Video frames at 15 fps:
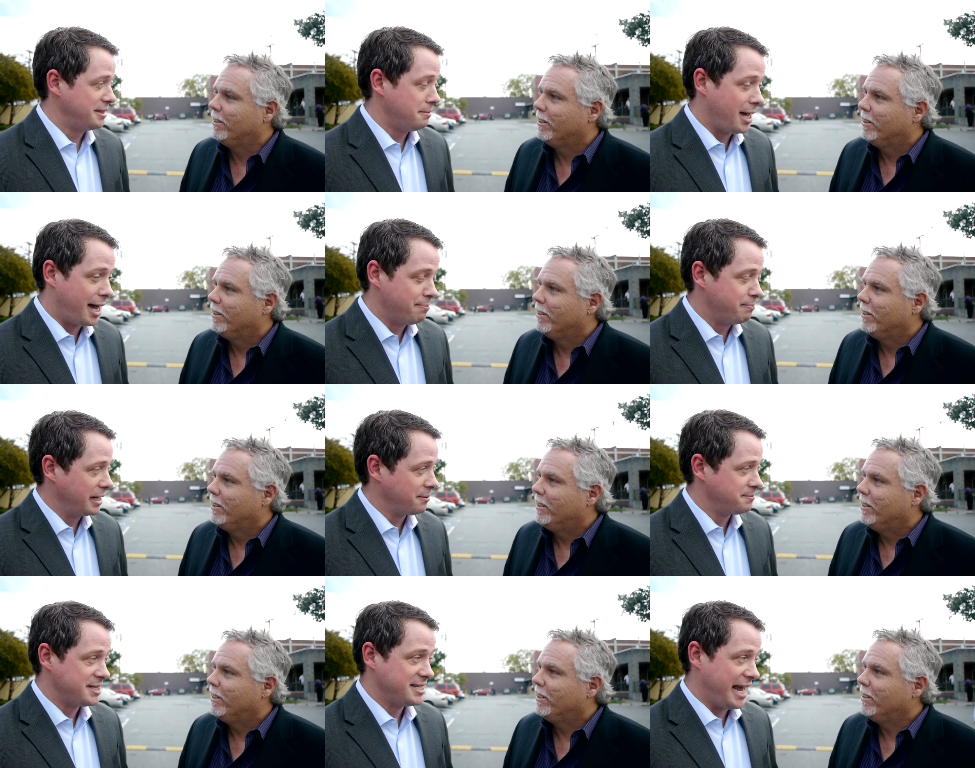Speaker 1: uh,
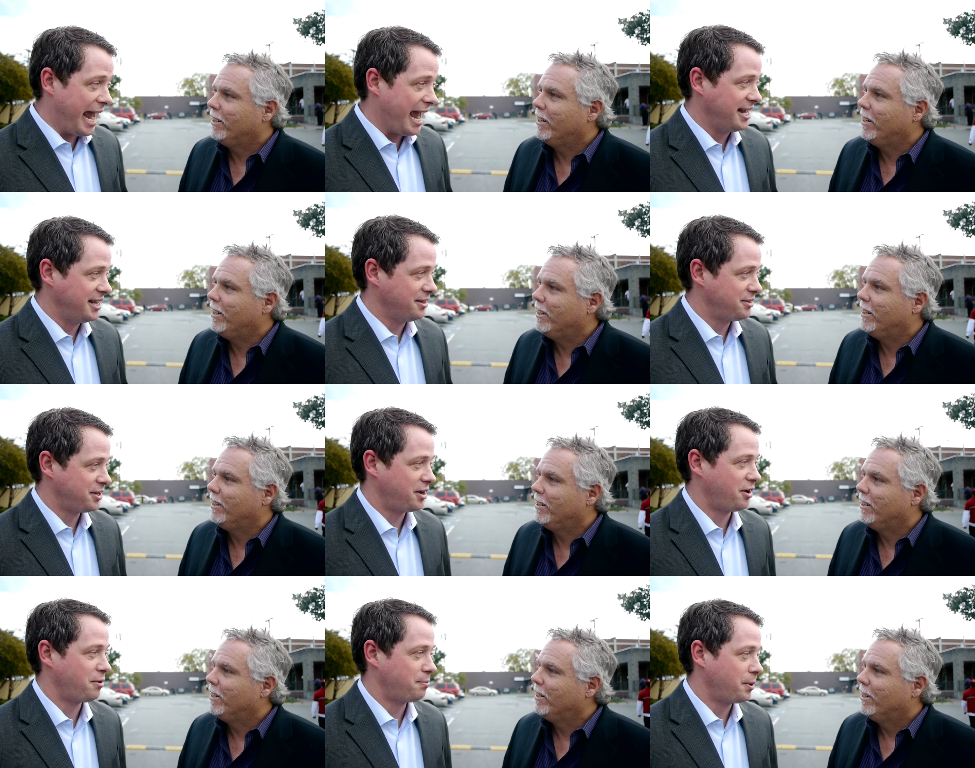Binghamton and
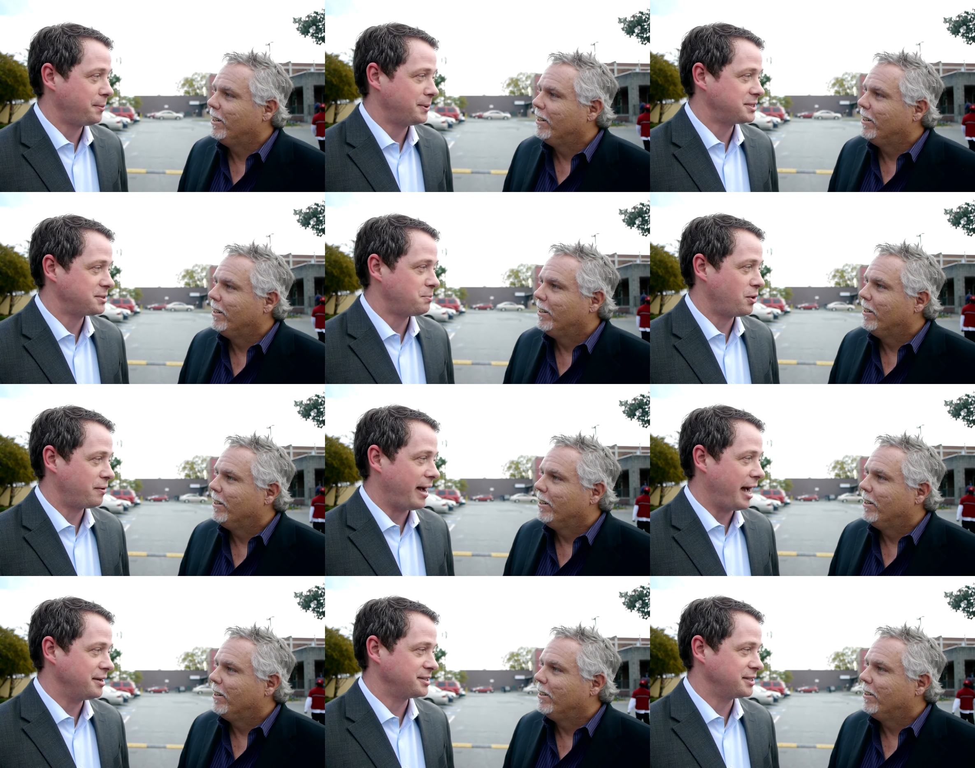Ithaca are permanent supportive
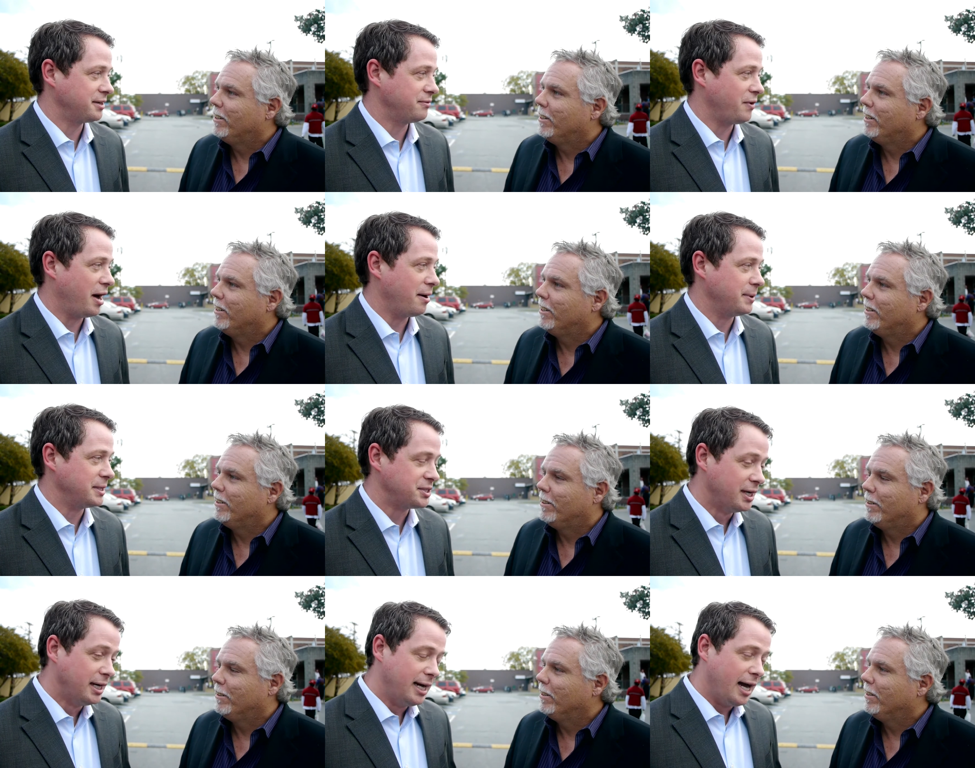housing
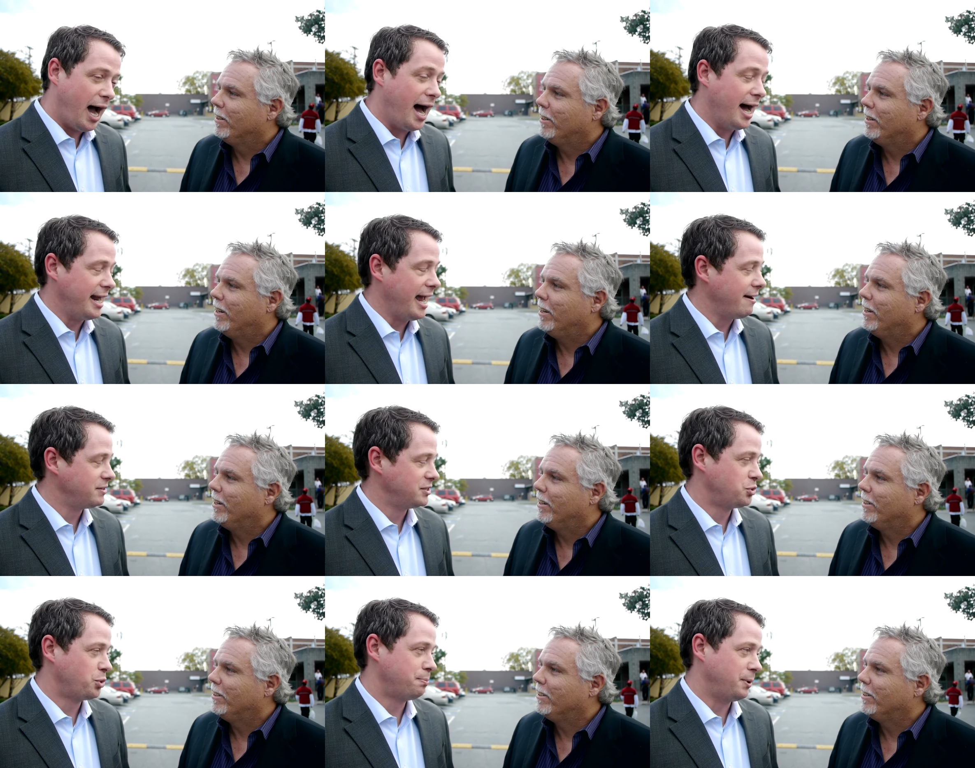environments. On
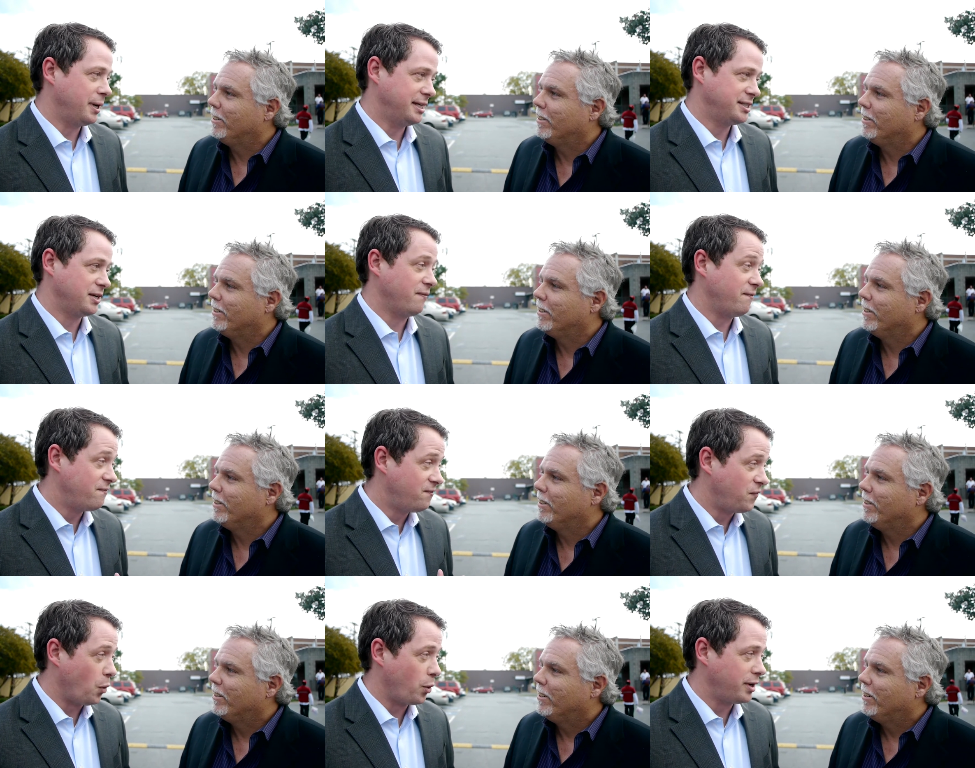average, we're placing
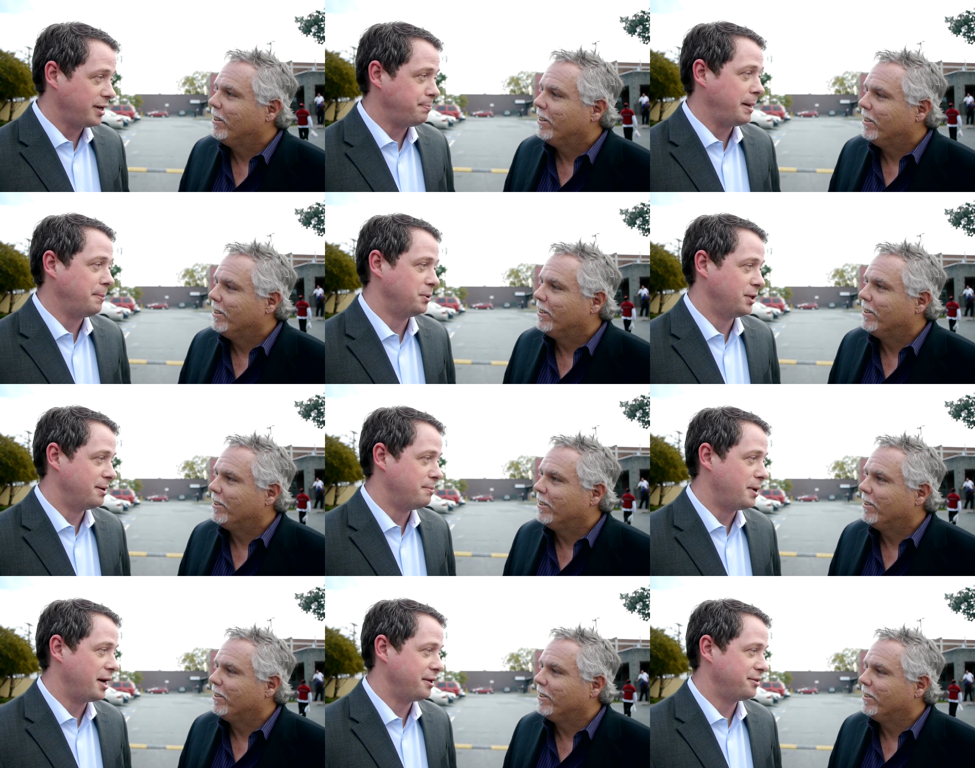forty people a
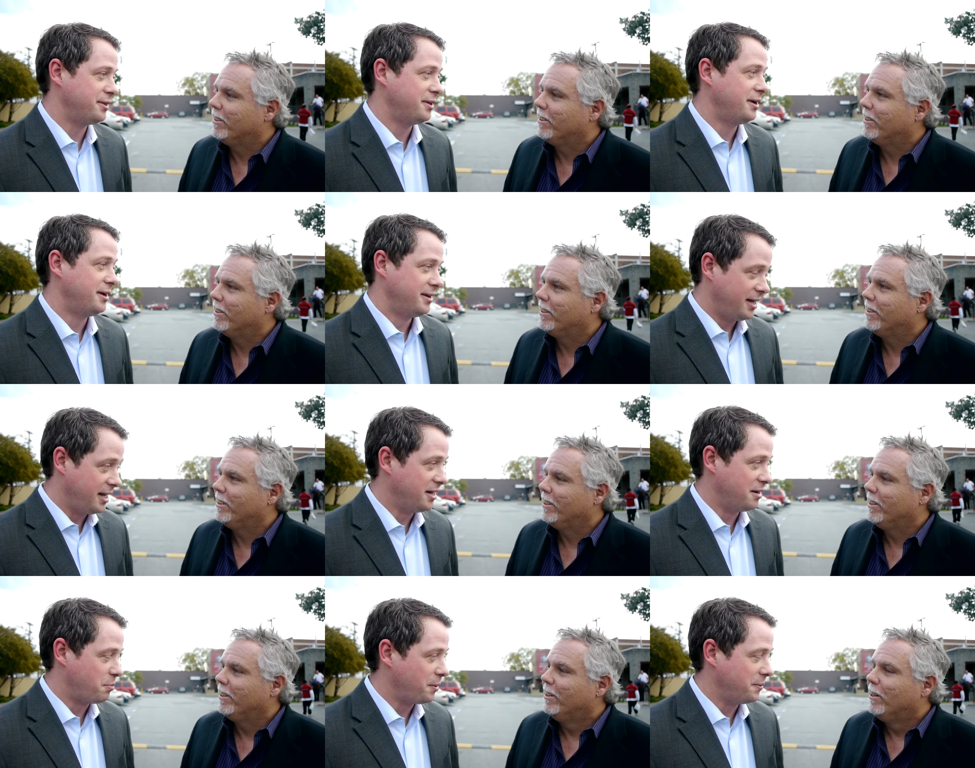month
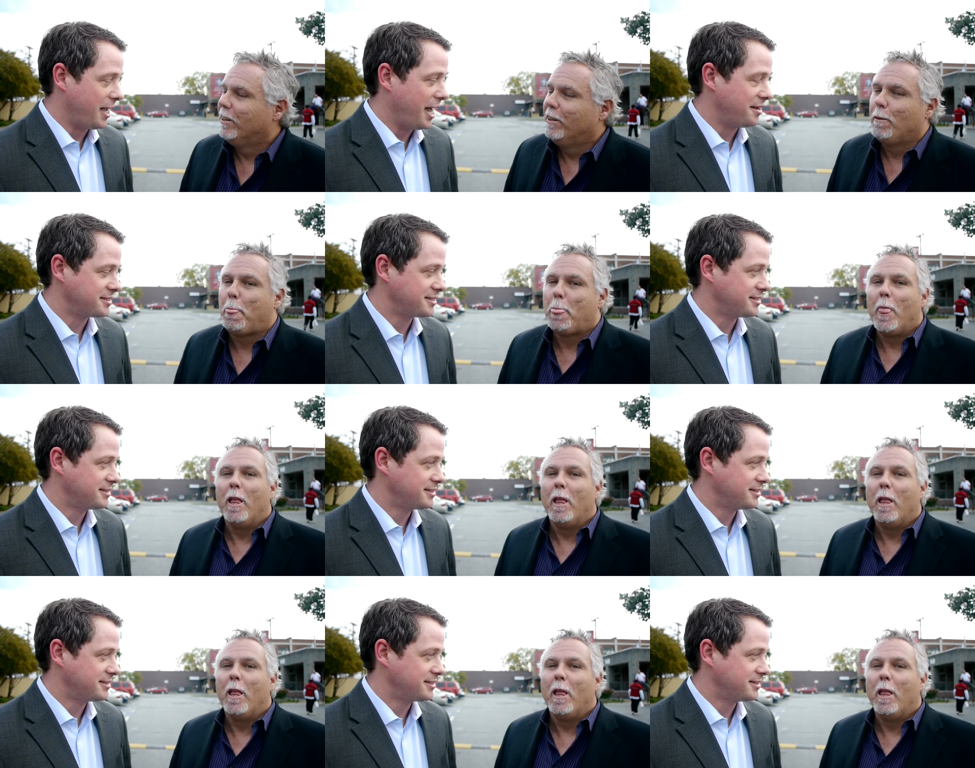into permanent housing.